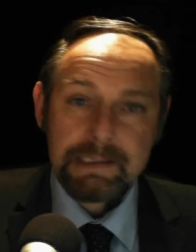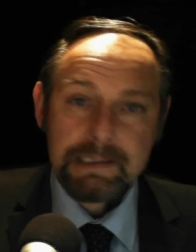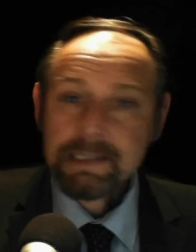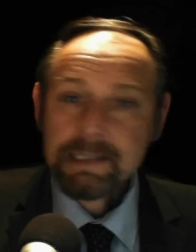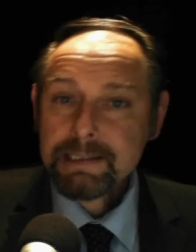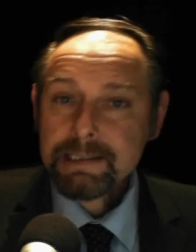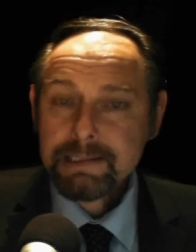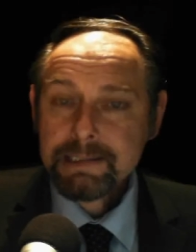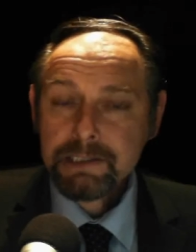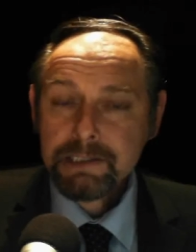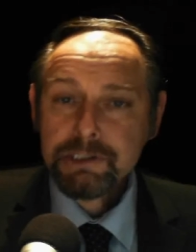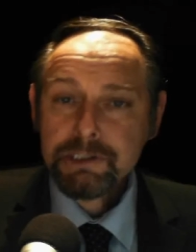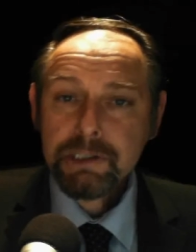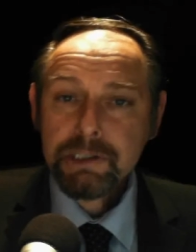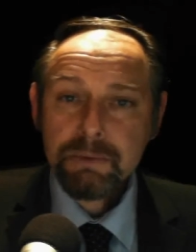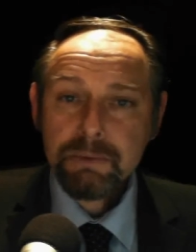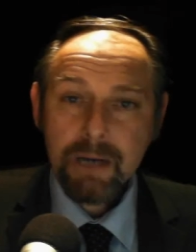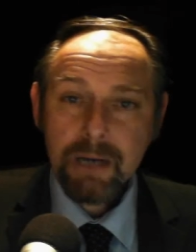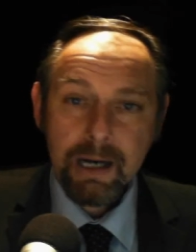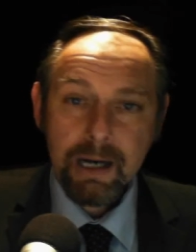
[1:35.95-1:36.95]
Now this is a
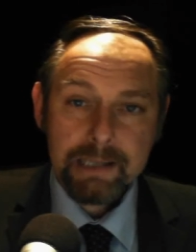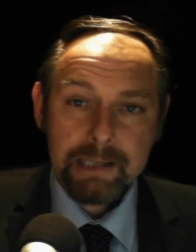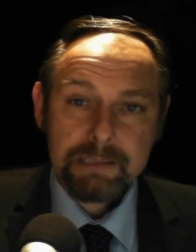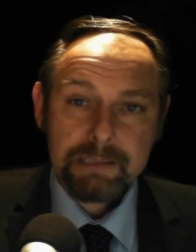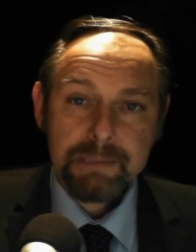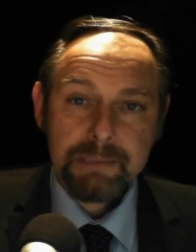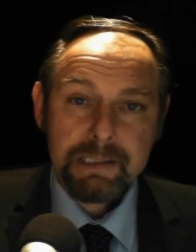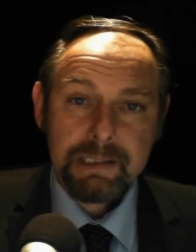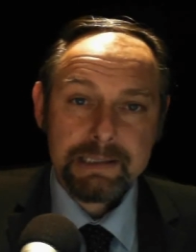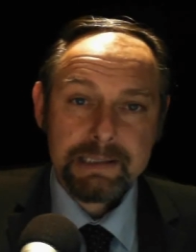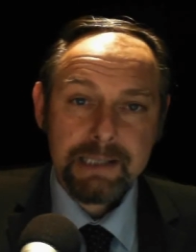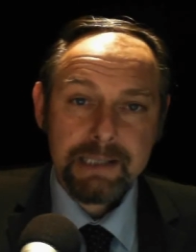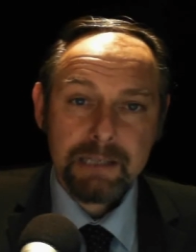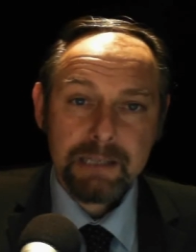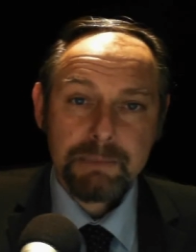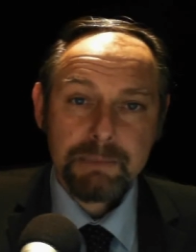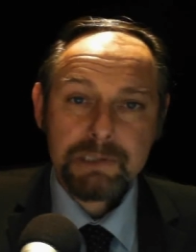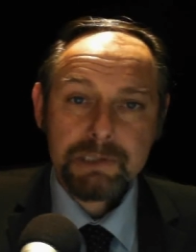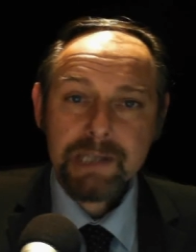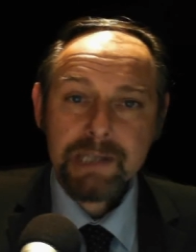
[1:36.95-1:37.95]
new item in the
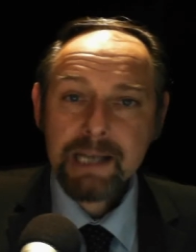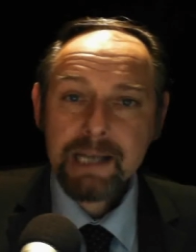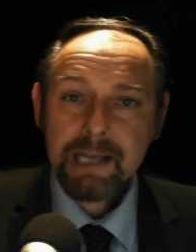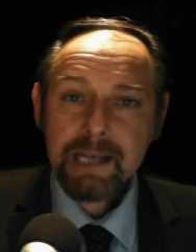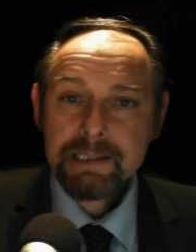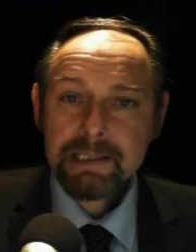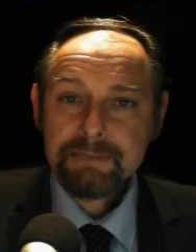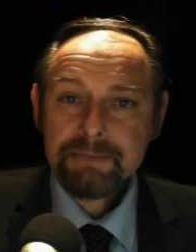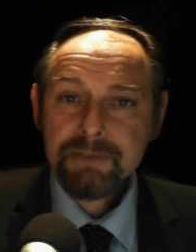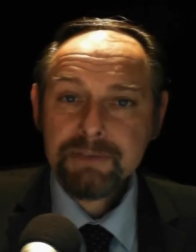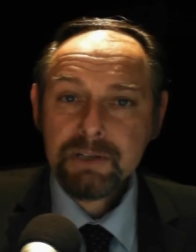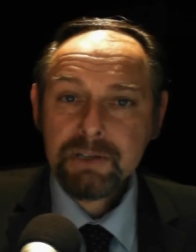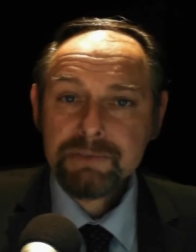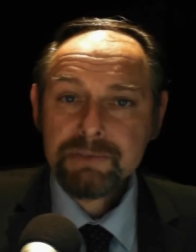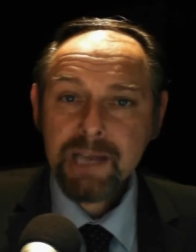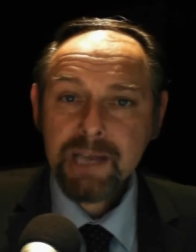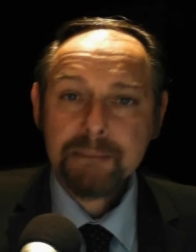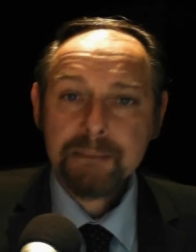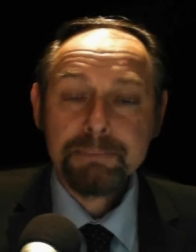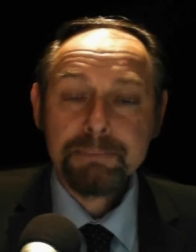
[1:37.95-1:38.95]
syllabus and involves
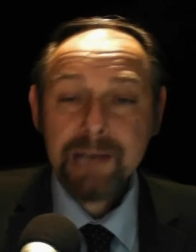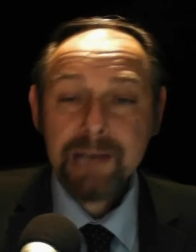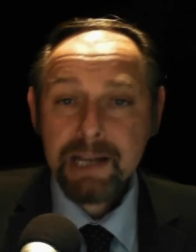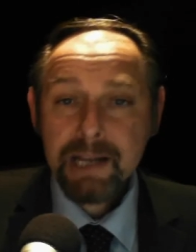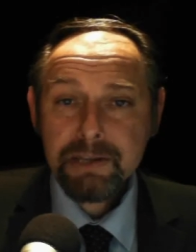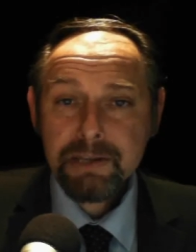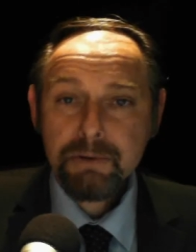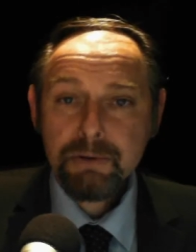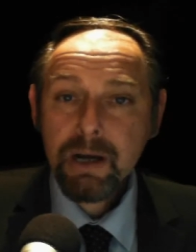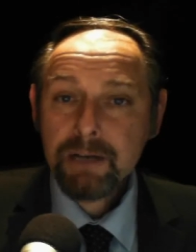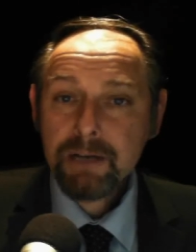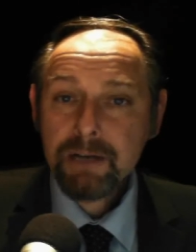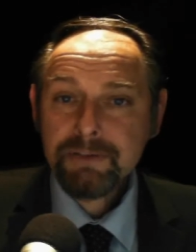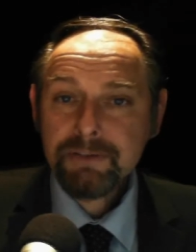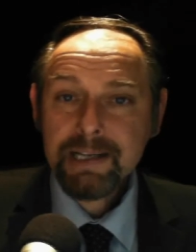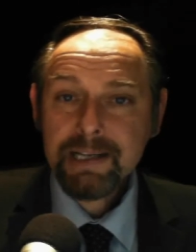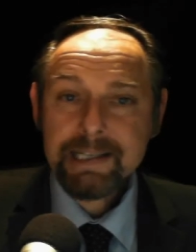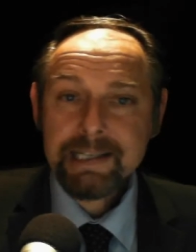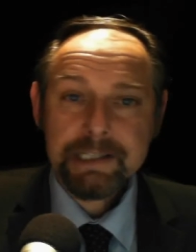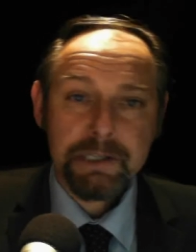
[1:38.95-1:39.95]
a plethora of
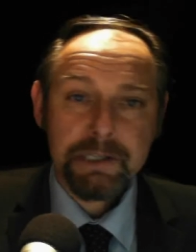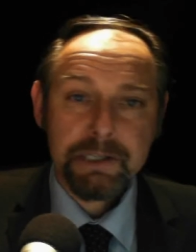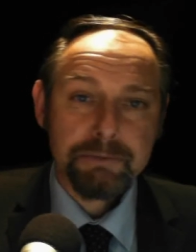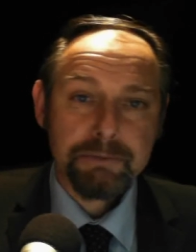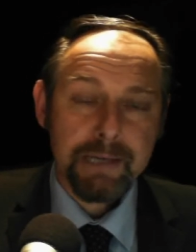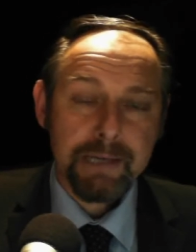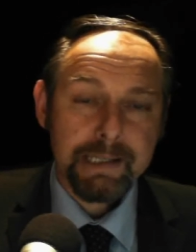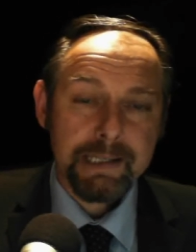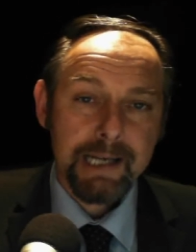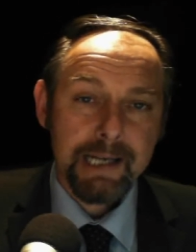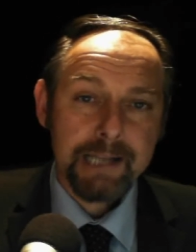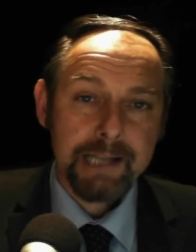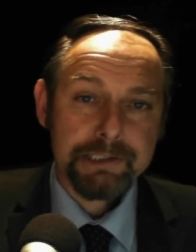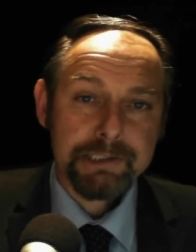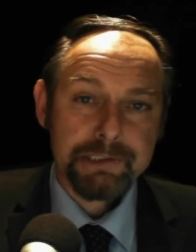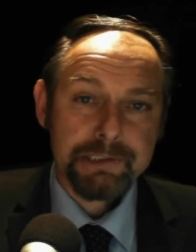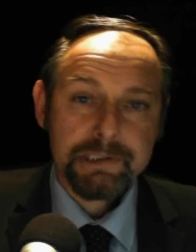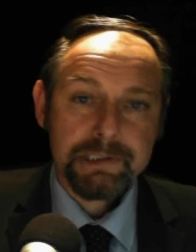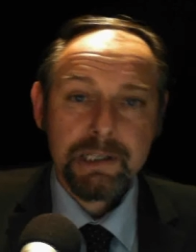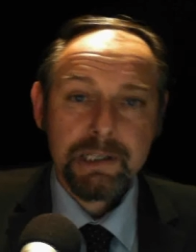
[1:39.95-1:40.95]
E U
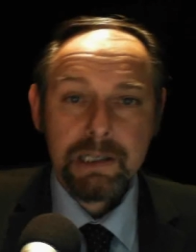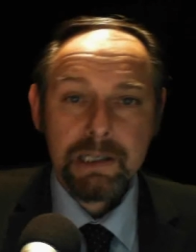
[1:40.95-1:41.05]
regulations.